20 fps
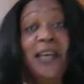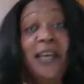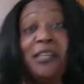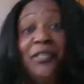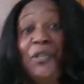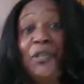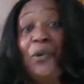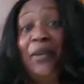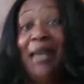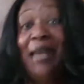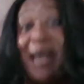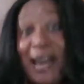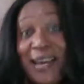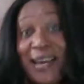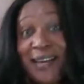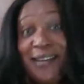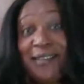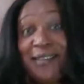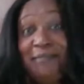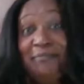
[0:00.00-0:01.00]
So
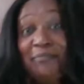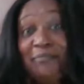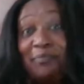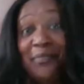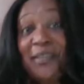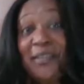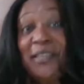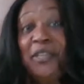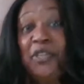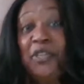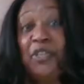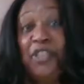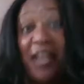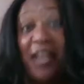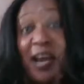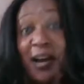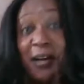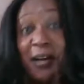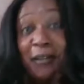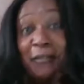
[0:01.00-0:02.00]
like,
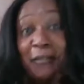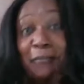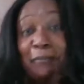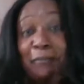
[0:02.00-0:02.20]
share,